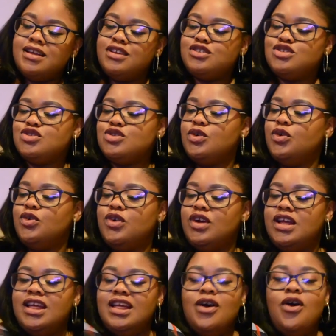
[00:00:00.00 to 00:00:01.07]
So
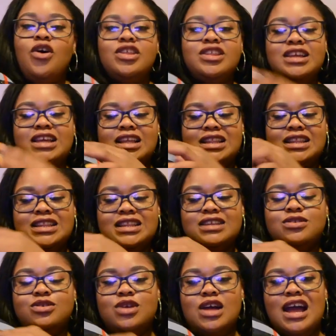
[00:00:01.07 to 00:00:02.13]
all the
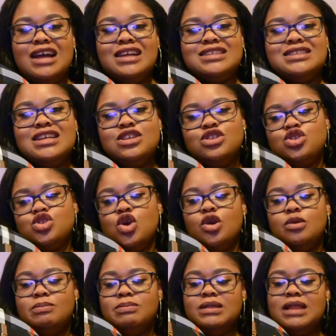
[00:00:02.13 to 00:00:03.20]
little accents
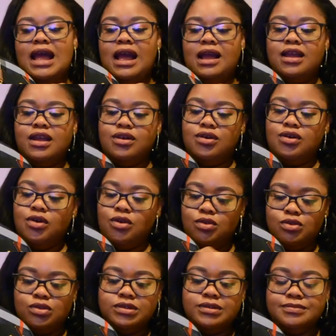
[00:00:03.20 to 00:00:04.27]
are black and
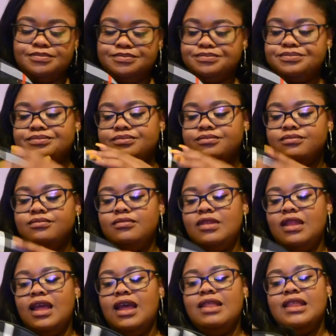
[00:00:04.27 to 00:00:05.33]
gold,
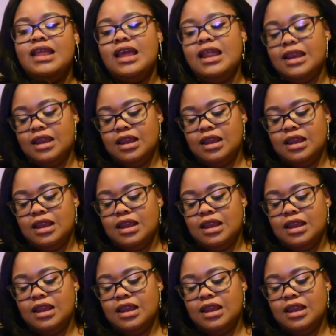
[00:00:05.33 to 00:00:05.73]
and then